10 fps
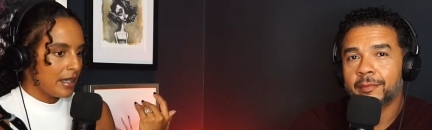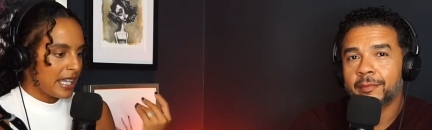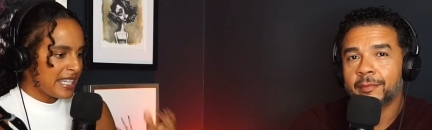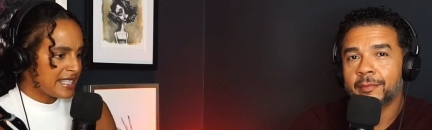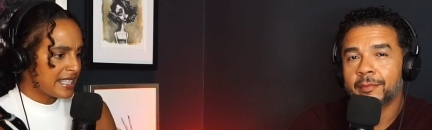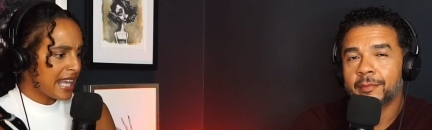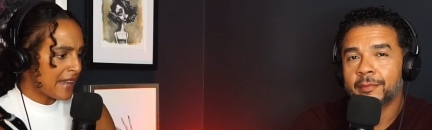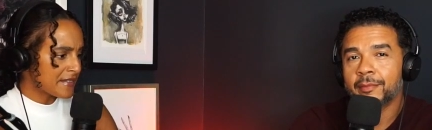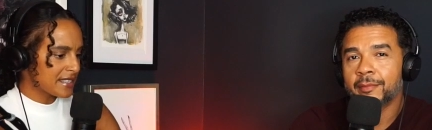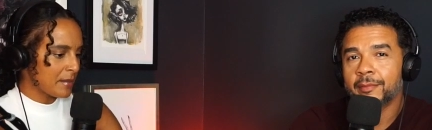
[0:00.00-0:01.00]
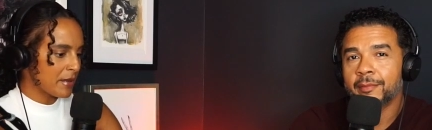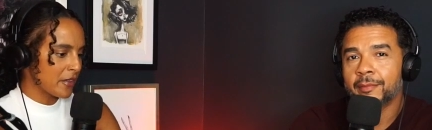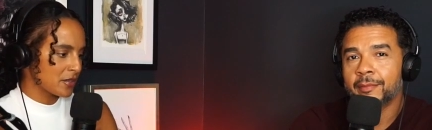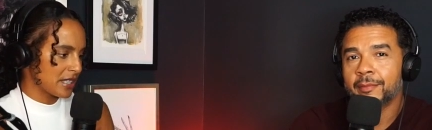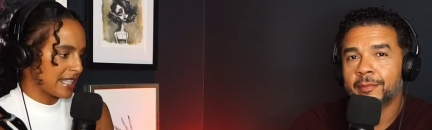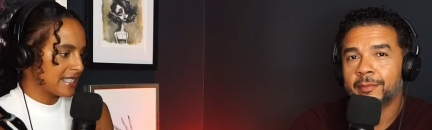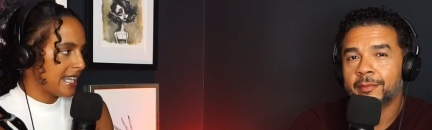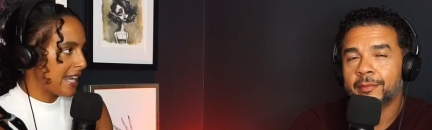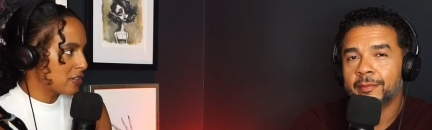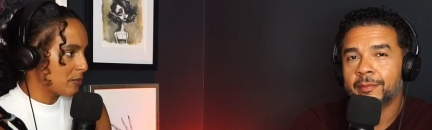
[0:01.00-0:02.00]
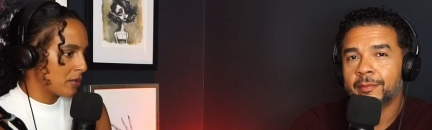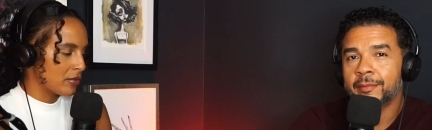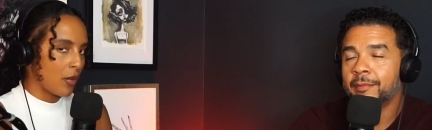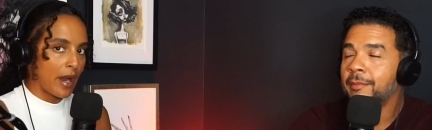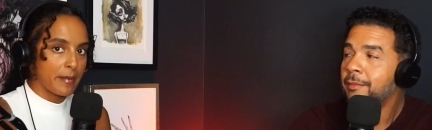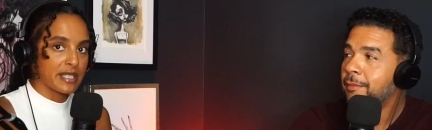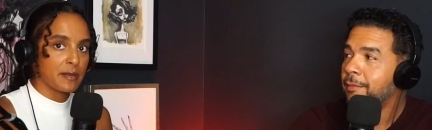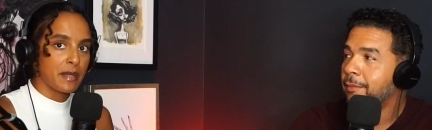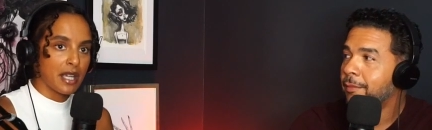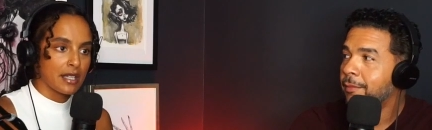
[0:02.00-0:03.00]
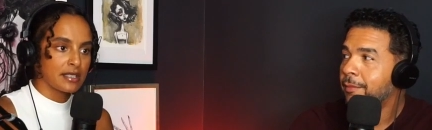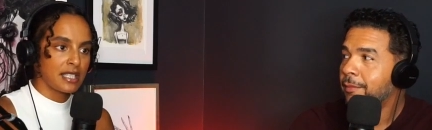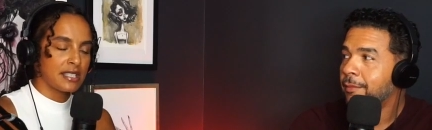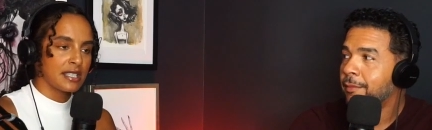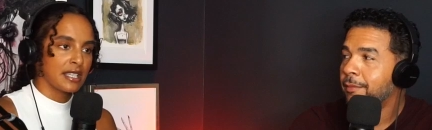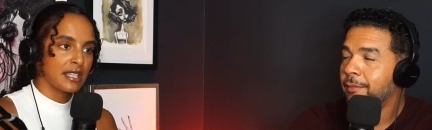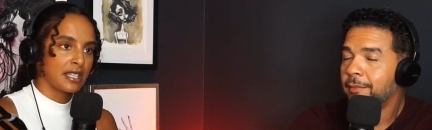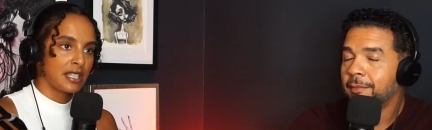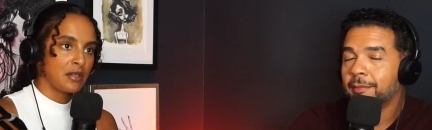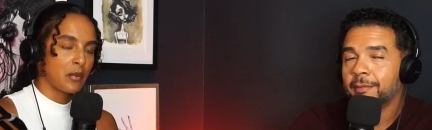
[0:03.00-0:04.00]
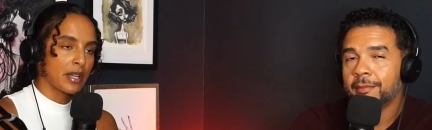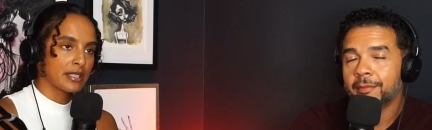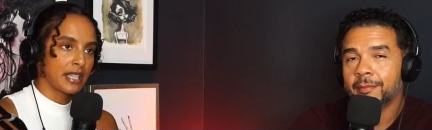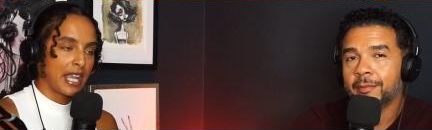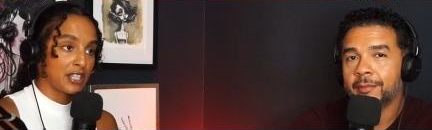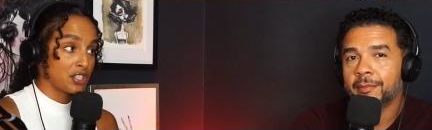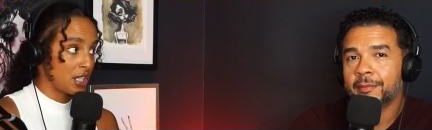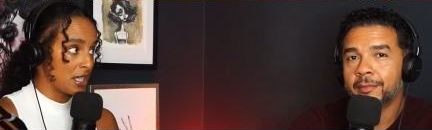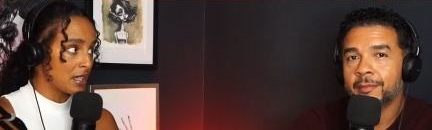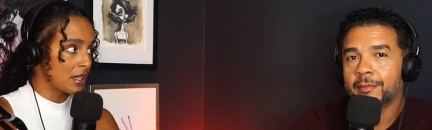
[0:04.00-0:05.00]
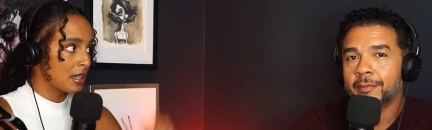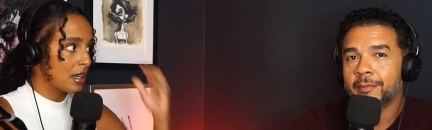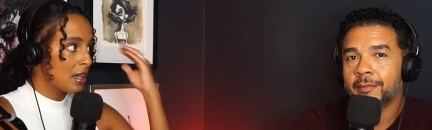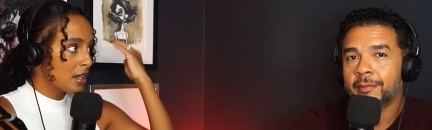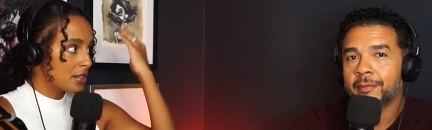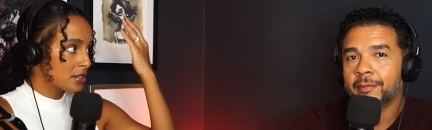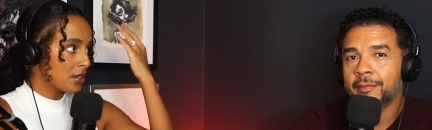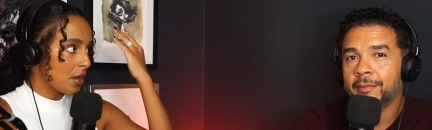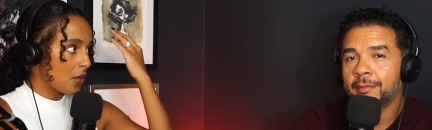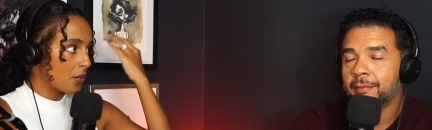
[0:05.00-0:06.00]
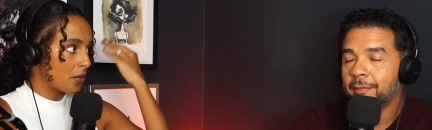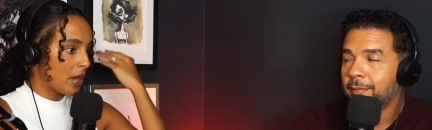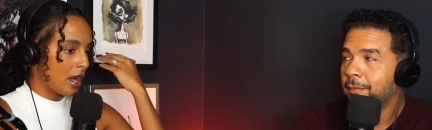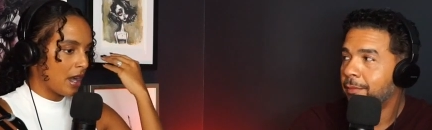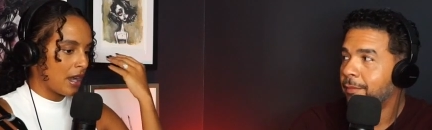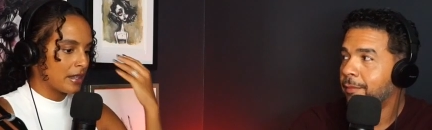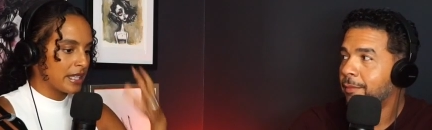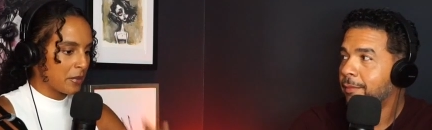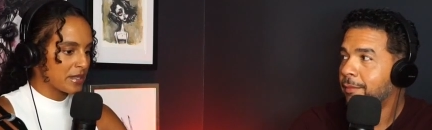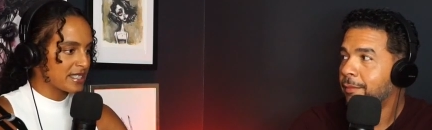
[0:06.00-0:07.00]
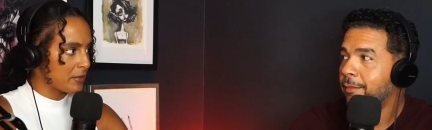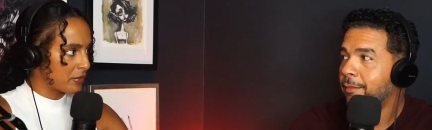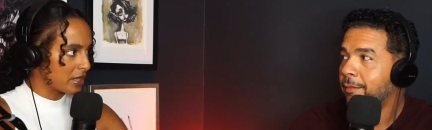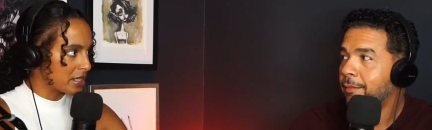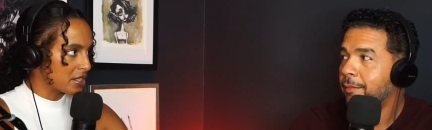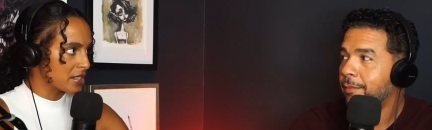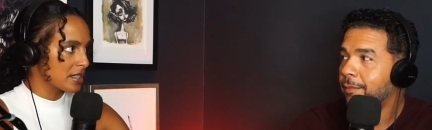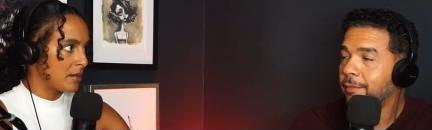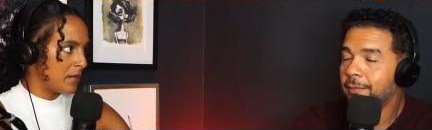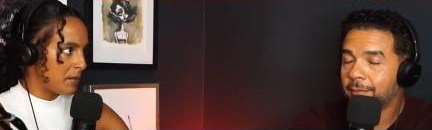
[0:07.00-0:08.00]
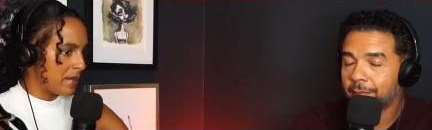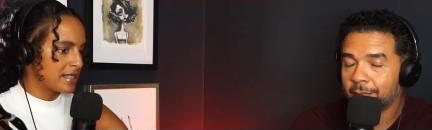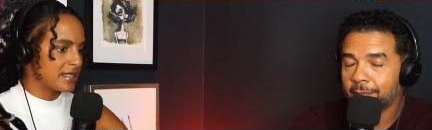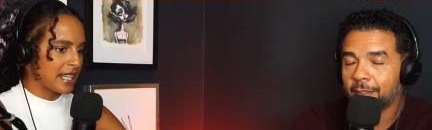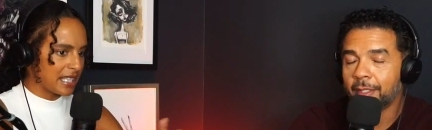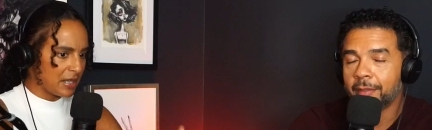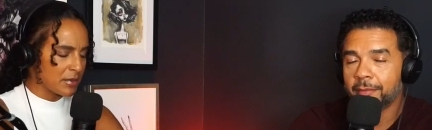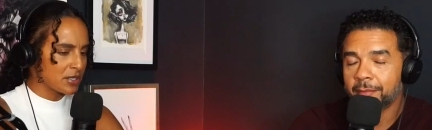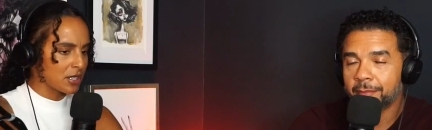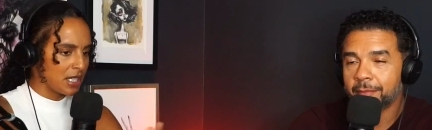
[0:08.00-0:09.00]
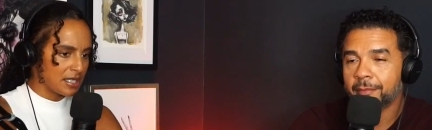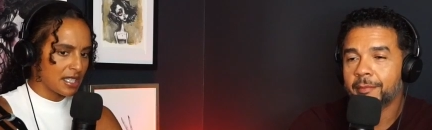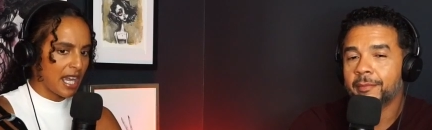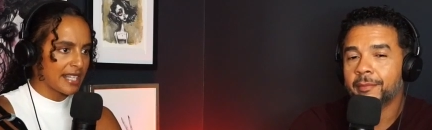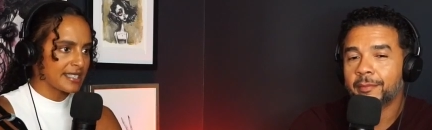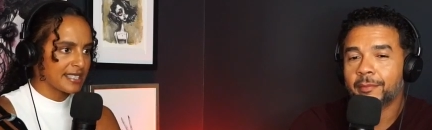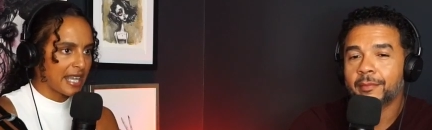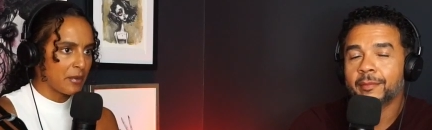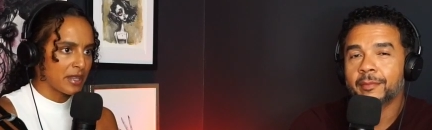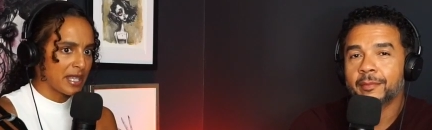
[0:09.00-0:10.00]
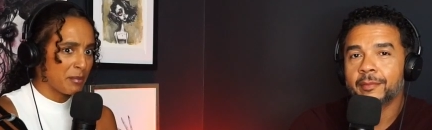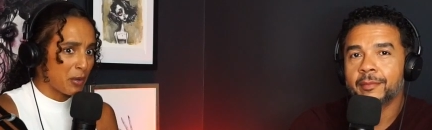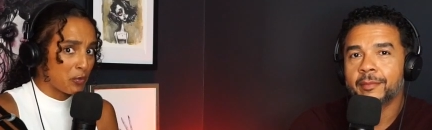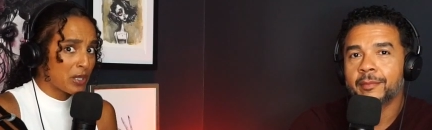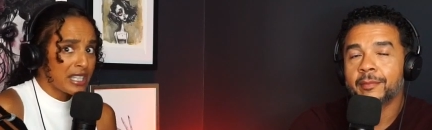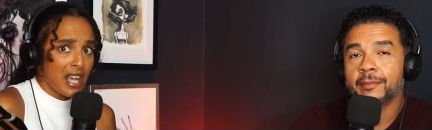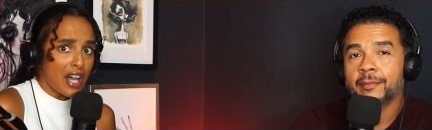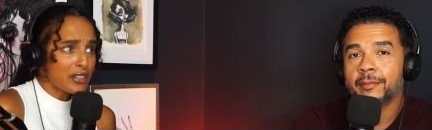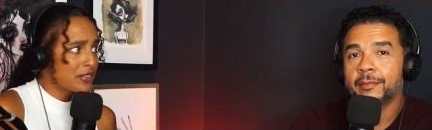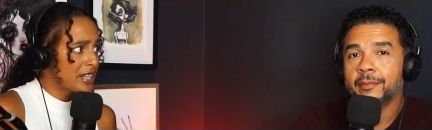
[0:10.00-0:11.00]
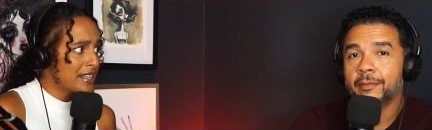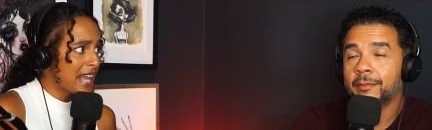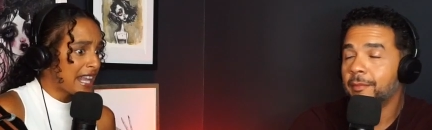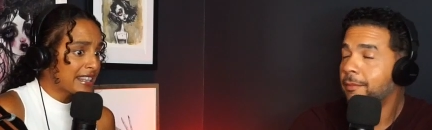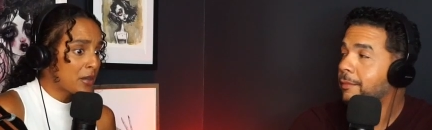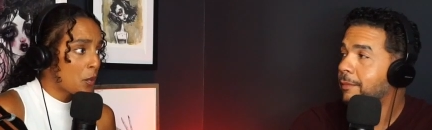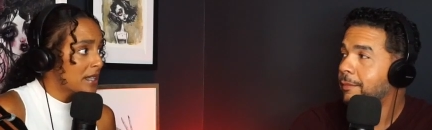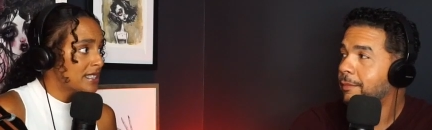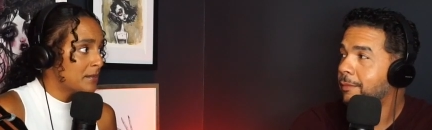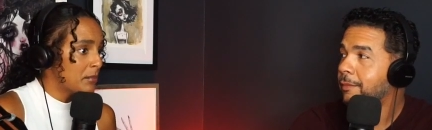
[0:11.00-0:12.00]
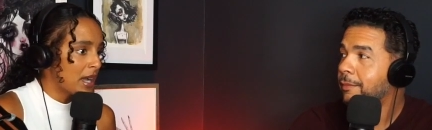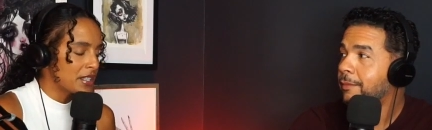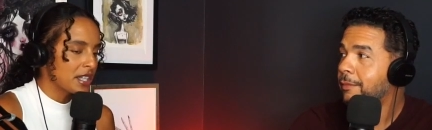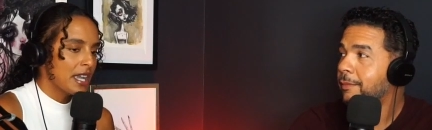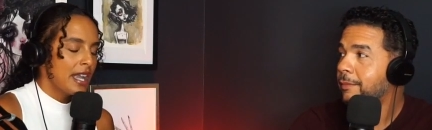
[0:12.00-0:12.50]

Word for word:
Speaker 1: he did have some of those like tangible requirements because he did he was a sheik so uh, there were some religious mm-hmm. commitments mm-hmm. that yeah. he was looking to kind of stay within. But really, other than that, there wasn't much.